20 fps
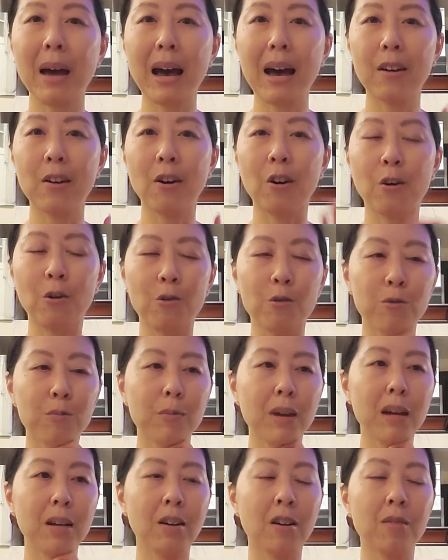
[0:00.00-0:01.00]
at home
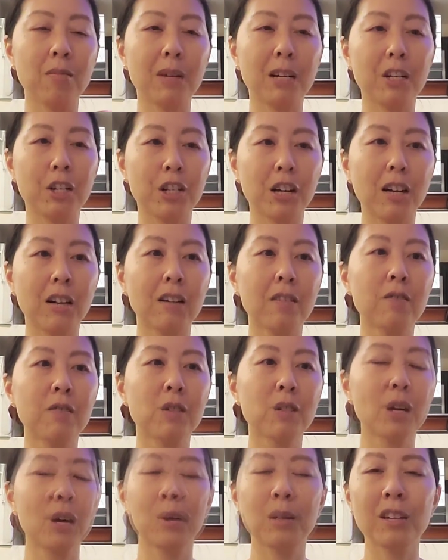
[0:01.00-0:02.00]
and on my
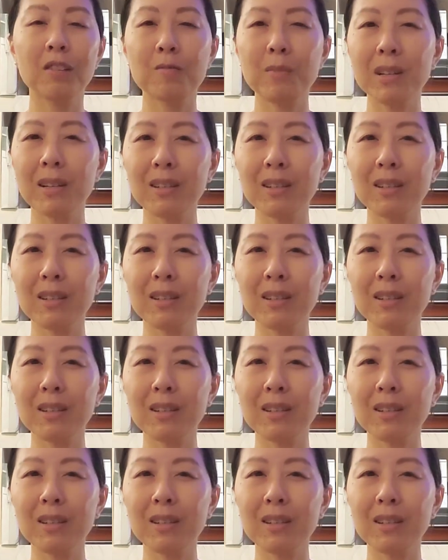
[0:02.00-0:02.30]
shelves will give me